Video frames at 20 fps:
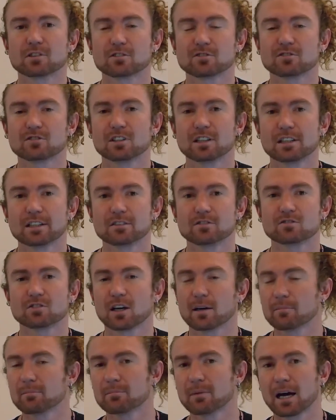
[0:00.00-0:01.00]
to see
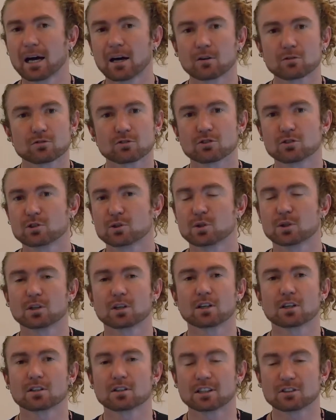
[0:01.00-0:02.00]
some how-to
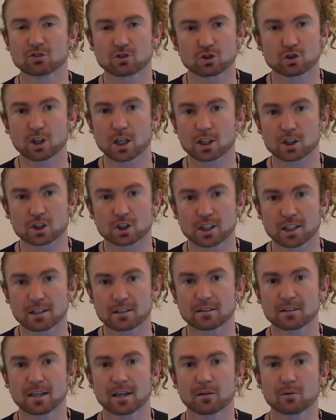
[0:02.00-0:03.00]
or
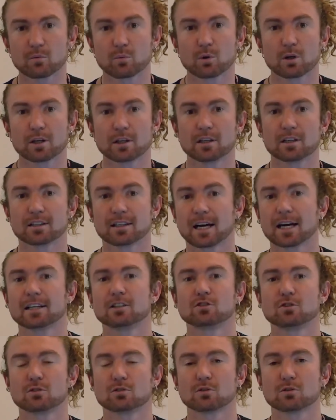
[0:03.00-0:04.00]
instruction that would
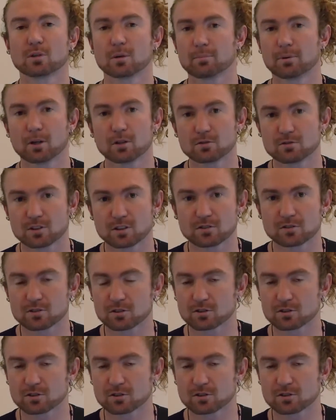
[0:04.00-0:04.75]
guide you through the poses.